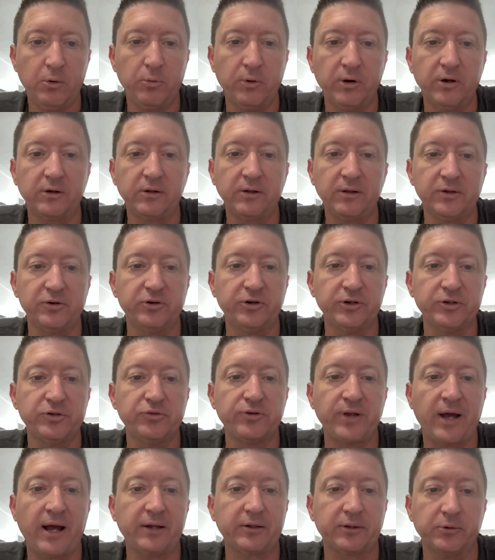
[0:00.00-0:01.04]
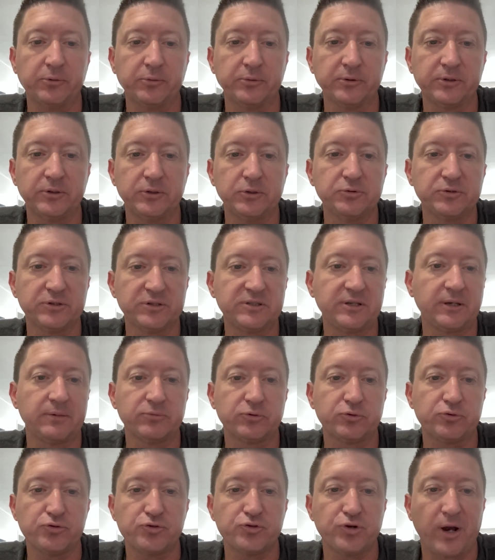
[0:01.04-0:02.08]
Well, clearly you're not going to use the
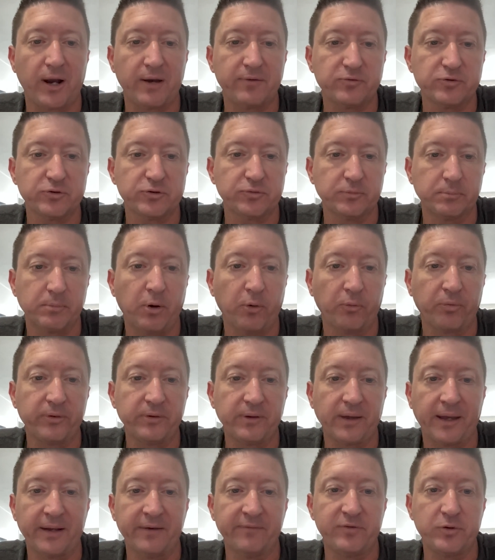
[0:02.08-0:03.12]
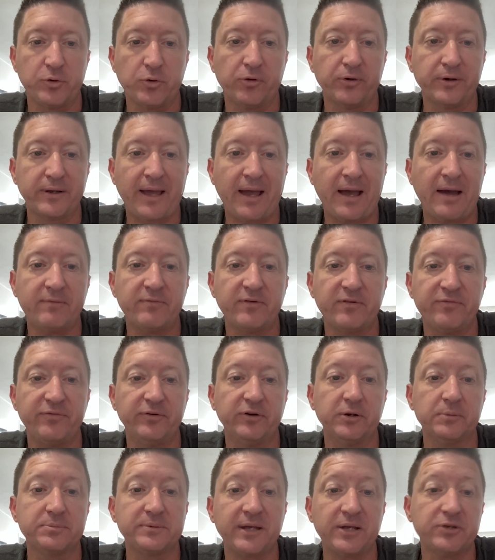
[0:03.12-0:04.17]
same screwdrivers for both. And if you only have a
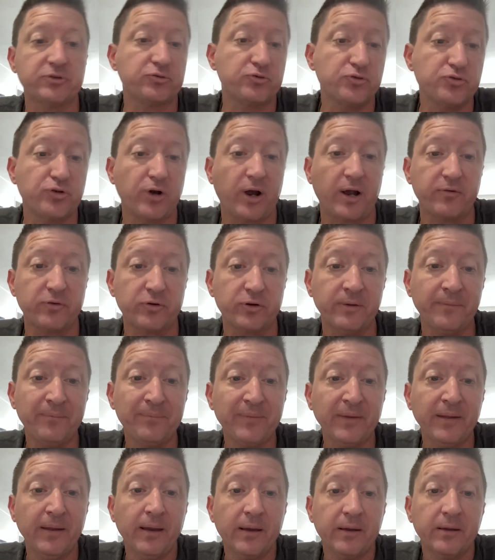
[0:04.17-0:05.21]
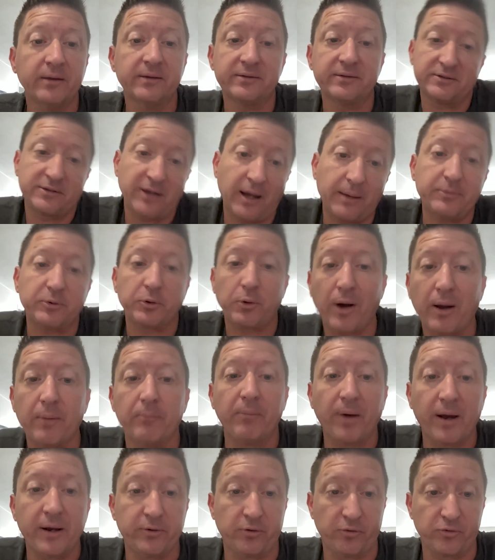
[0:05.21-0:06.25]
Phillips head screwdriver, it's time to go out
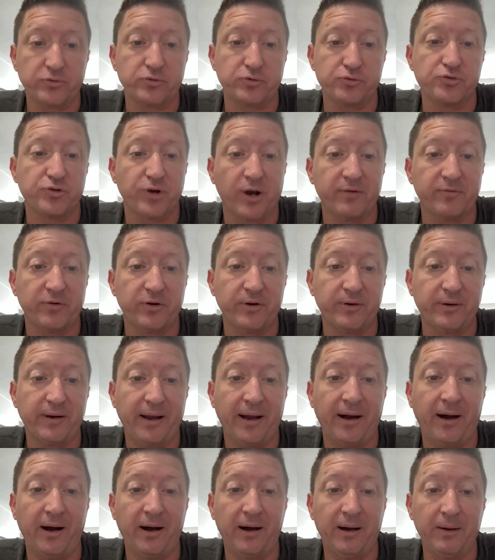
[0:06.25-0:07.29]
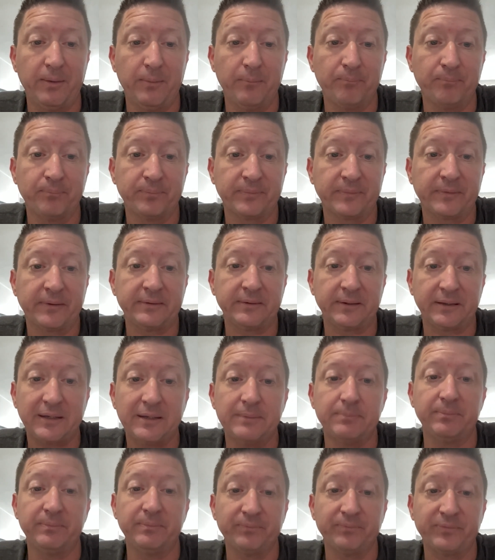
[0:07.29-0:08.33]
and buy another screwdriver. And
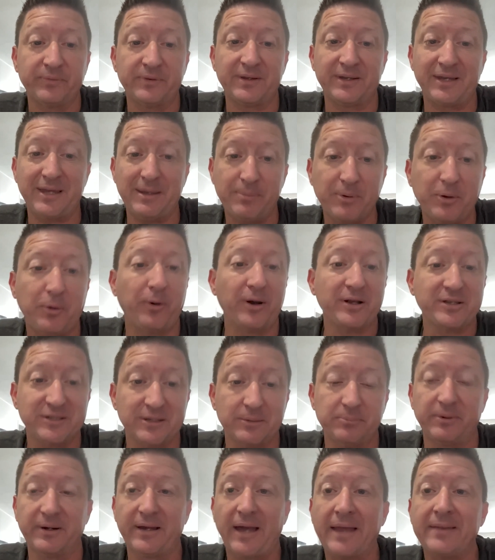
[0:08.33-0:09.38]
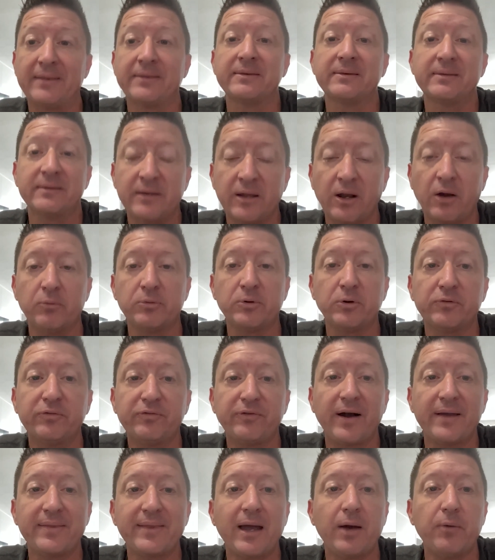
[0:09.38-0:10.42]
to keep it quite simply. And, you'll
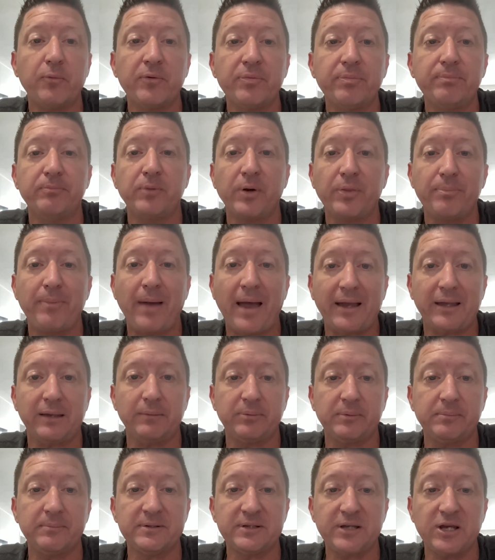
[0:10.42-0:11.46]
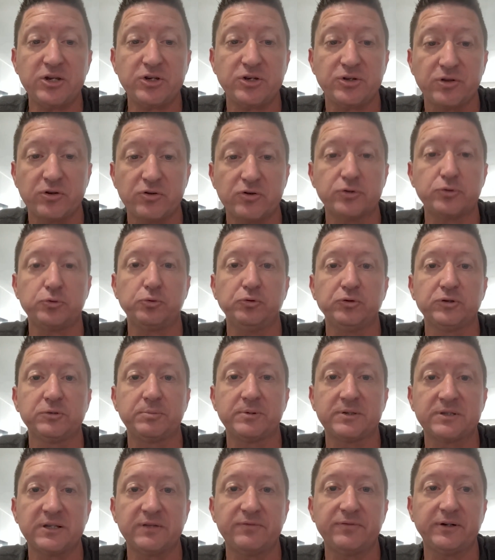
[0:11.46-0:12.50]
find that with Mac implementation. There are tools
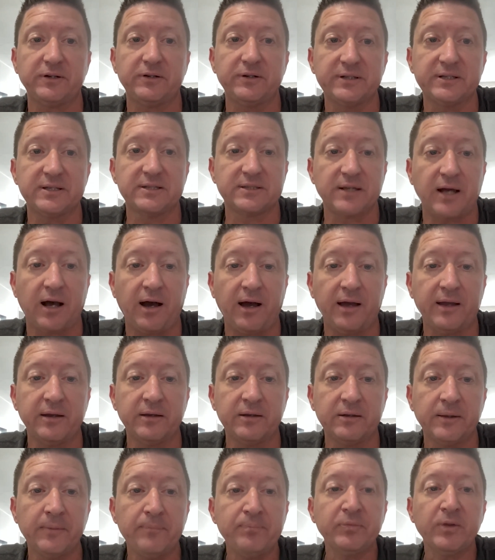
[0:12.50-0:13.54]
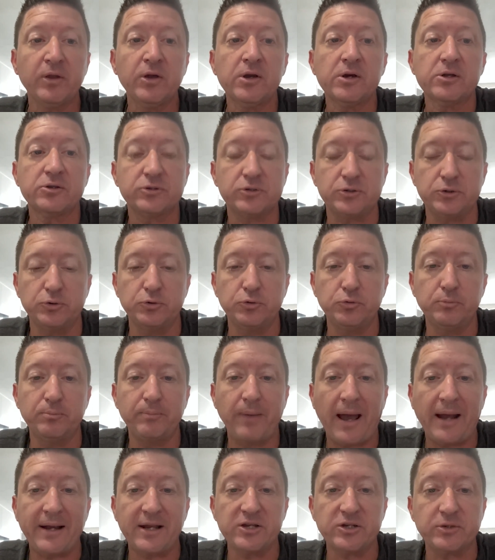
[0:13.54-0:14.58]
specifically designed to
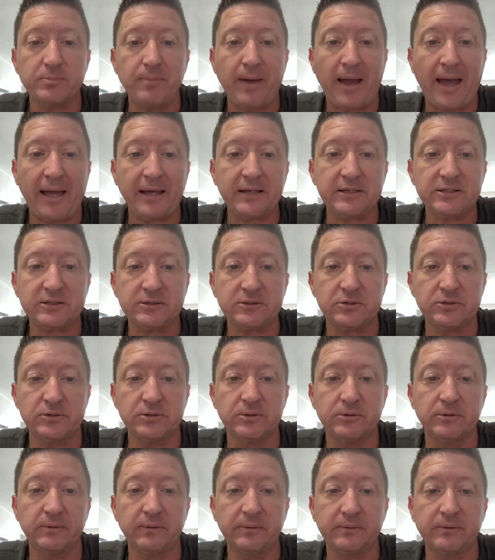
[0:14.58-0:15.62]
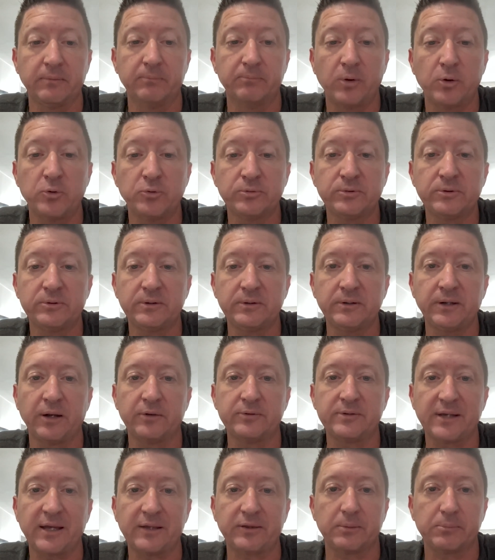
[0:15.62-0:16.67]
manage Macs to the most,
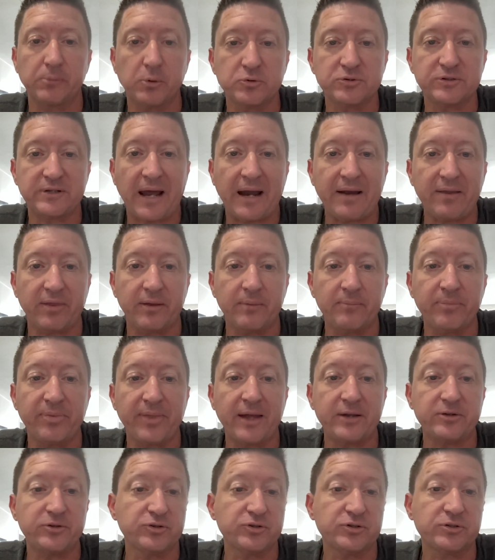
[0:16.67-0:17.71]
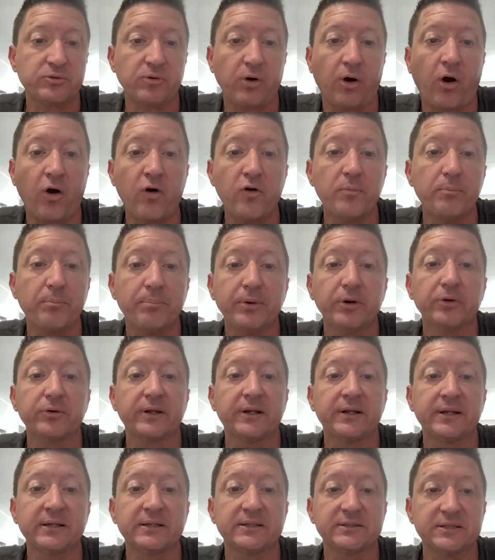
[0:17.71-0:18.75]
to get the most out of them that just aren't
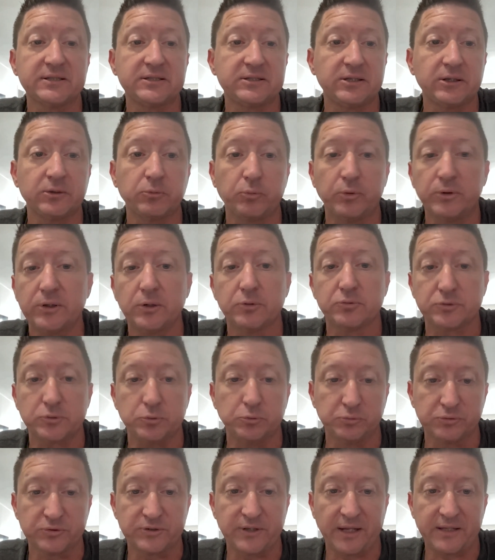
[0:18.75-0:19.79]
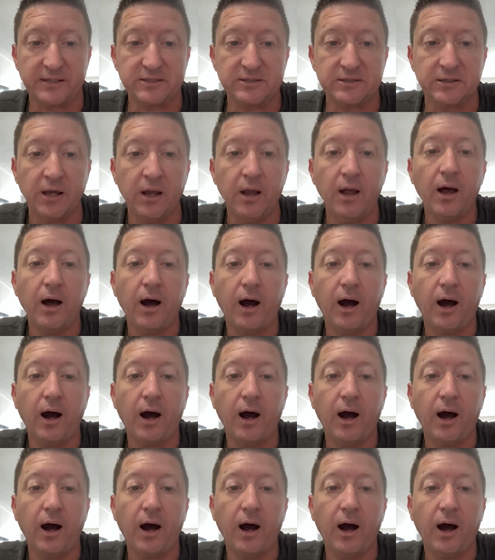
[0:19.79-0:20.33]
built in existing Windows tool sets.